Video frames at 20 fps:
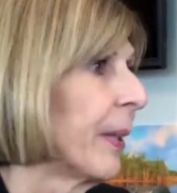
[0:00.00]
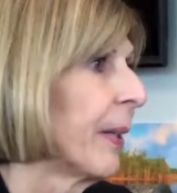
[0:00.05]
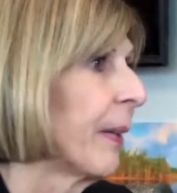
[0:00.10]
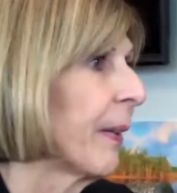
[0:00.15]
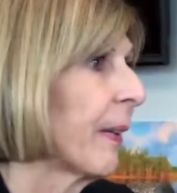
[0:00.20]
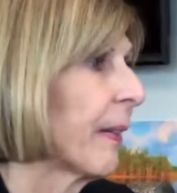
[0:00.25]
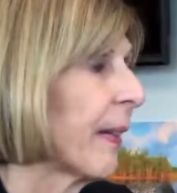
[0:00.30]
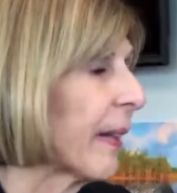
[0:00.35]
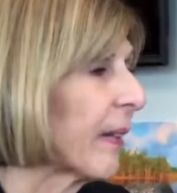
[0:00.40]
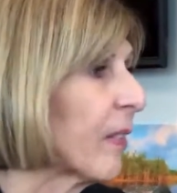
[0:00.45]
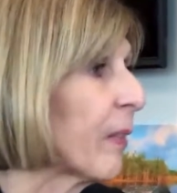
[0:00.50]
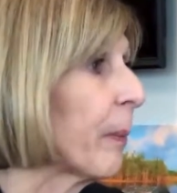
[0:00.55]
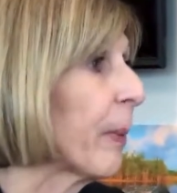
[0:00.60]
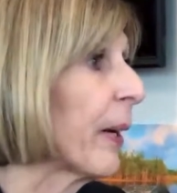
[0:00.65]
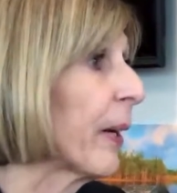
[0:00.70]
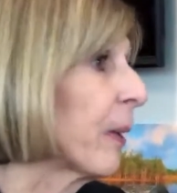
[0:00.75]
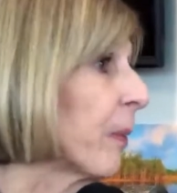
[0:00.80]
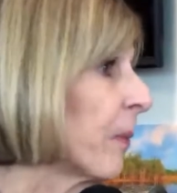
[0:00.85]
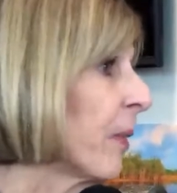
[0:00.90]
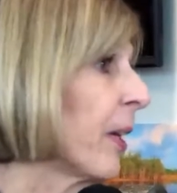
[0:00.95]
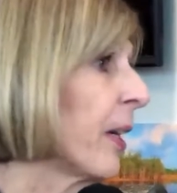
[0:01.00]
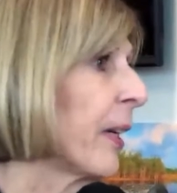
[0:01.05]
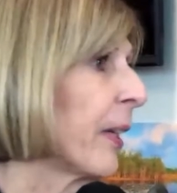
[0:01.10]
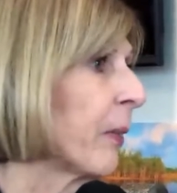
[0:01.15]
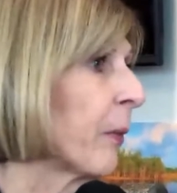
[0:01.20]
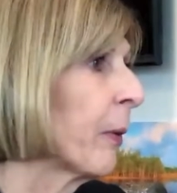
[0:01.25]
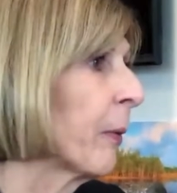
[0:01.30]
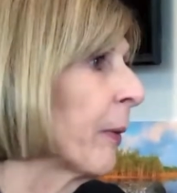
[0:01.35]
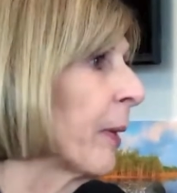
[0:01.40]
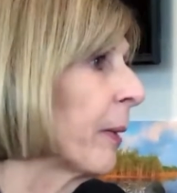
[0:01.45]
I think that's the bottom
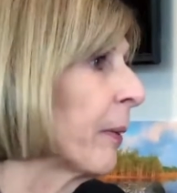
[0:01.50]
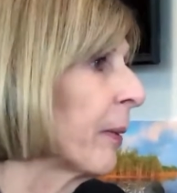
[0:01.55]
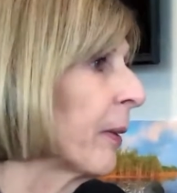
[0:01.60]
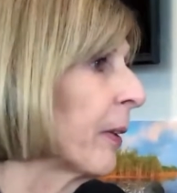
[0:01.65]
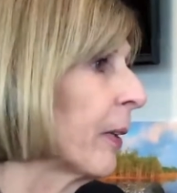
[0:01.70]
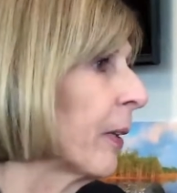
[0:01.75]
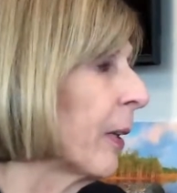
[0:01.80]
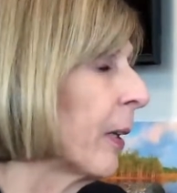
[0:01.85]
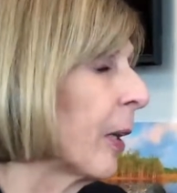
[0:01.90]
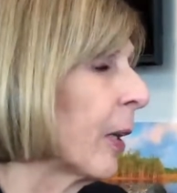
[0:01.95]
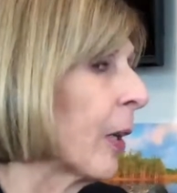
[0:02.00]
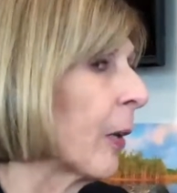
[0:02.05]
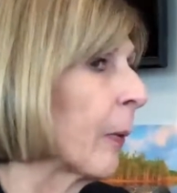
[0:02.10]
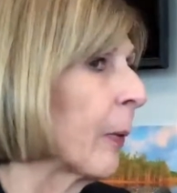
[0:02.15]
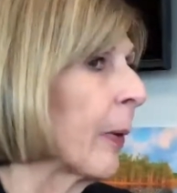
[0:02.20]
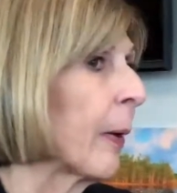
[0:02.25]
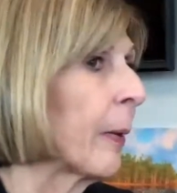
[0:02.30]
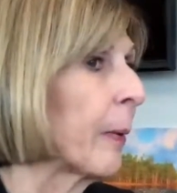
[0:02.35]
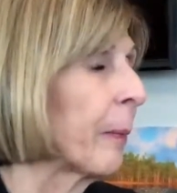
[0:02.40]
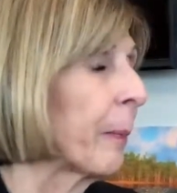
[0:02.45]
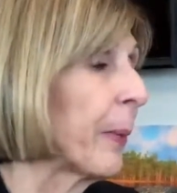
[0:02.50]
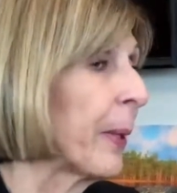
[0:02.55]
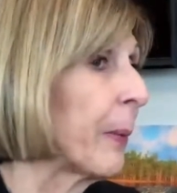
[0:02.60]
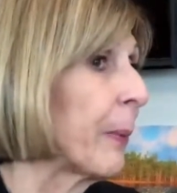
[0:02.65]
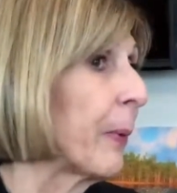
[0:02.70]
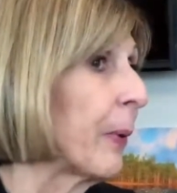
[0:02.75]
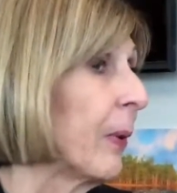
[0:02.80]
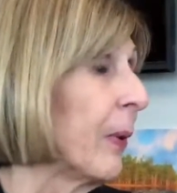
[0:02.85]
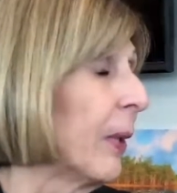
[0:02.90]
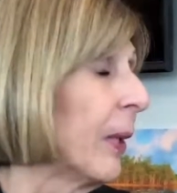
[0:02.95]
line. You want
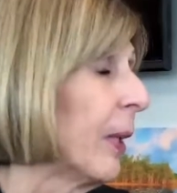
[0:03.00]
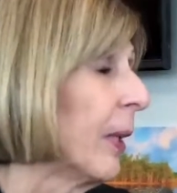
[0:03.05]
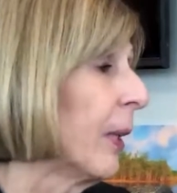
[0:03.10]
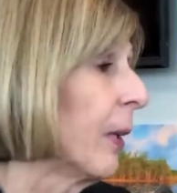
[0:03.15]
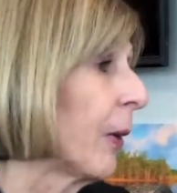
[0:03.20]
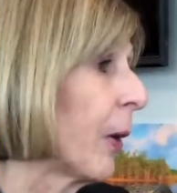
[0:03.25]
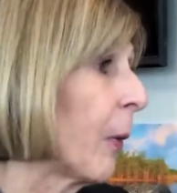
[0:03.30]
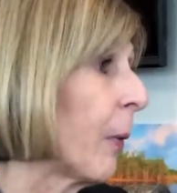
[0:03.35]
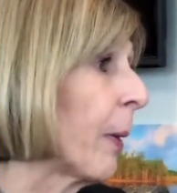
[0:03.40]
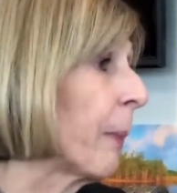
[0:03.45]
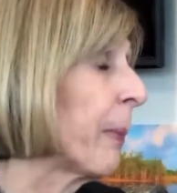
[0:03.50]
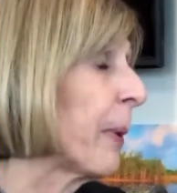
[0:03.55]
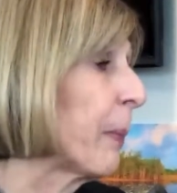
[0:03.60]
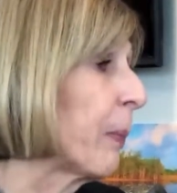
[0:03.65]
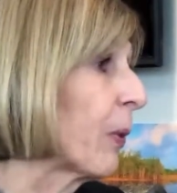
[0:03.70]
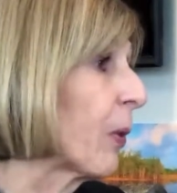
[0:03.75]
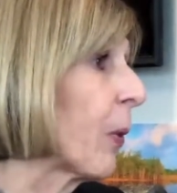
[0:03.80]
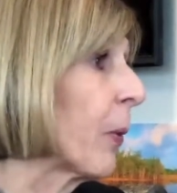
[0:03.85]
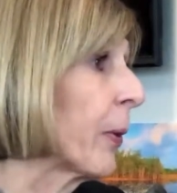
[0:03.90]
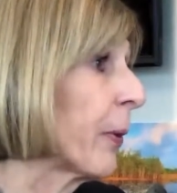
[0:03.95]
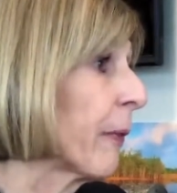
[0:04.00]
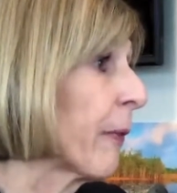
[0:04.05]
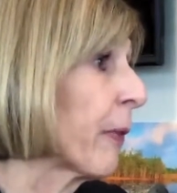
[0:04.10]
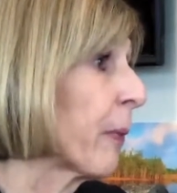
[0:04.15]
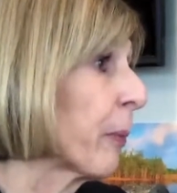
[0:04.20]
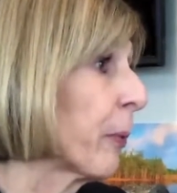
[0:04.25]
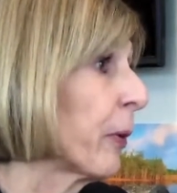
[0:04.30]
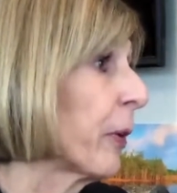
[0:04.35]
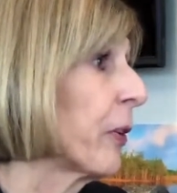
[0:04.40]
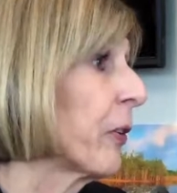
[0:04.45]
people. I don't want people going over the
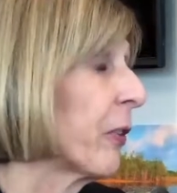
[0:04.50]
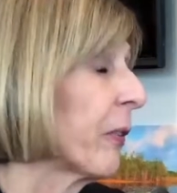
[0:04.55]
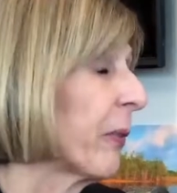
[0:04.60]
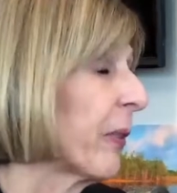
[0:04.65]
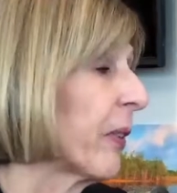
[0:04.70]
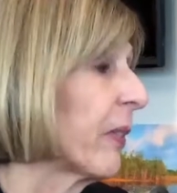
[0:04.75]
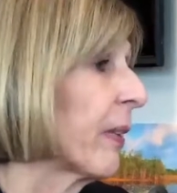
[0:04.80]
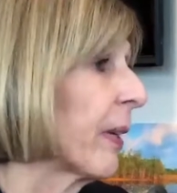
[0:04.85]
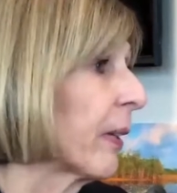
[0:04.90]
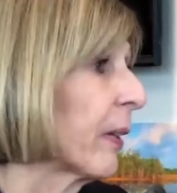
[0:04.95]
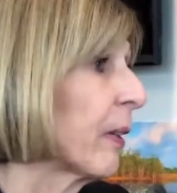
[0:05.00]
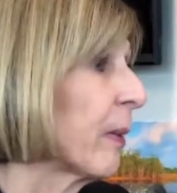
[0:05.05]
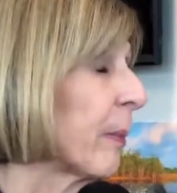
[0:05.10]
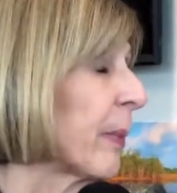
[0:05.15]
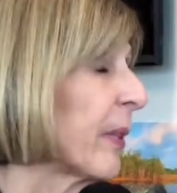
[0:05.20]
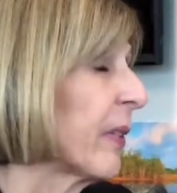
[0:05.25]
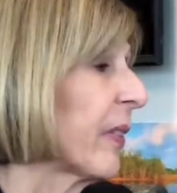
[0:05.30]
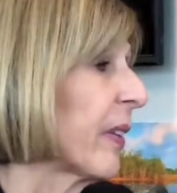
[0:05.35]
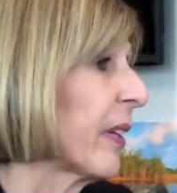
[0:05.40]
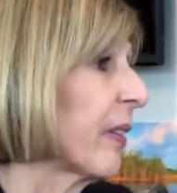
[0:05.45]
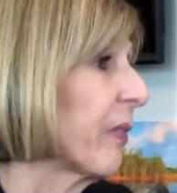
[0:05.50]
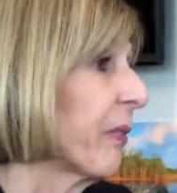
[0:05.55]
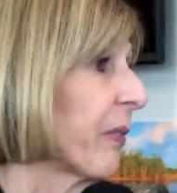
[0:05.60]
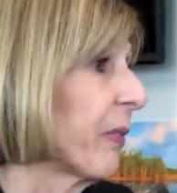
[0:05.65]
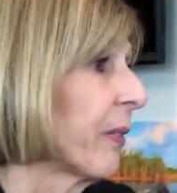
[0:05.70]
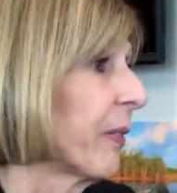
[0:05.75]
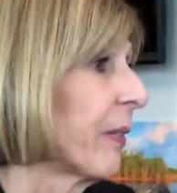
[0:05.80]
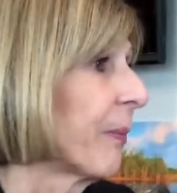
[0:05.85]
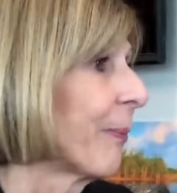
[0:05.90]
bridge if it's not going to be safe.